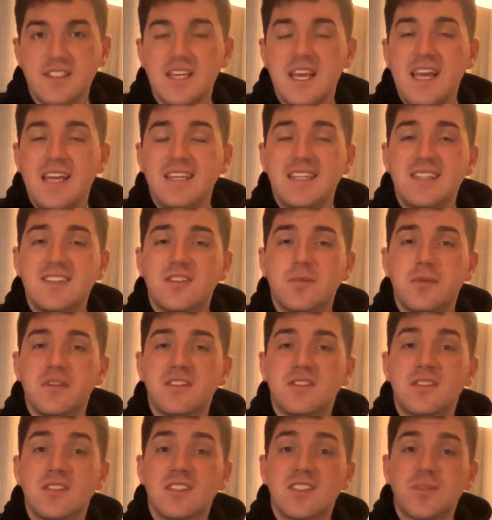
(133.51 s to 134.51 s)
It needs to be
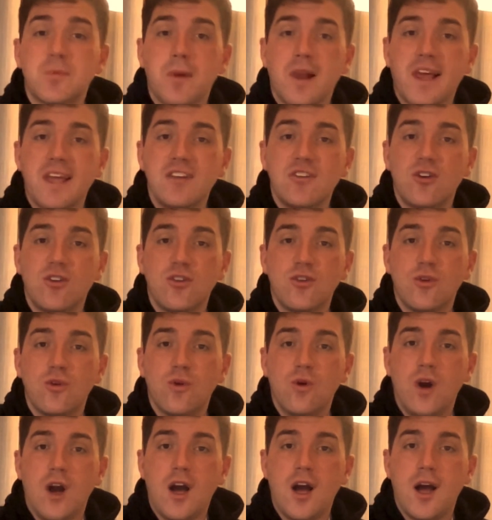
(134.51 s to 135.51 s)
displayed on
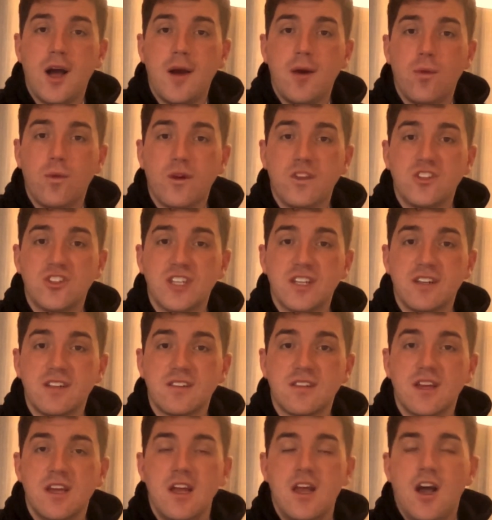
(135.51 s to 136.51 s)
your
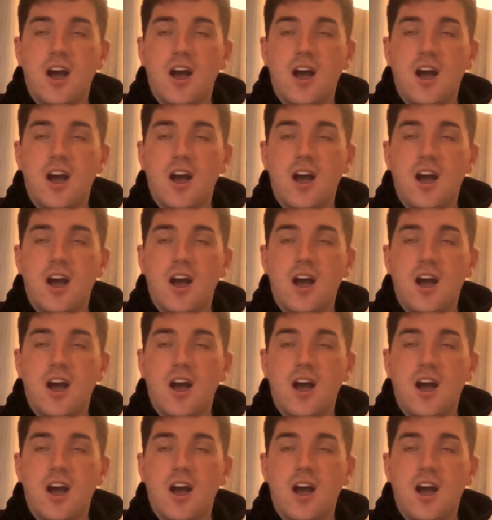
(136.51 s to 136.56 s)
windshield.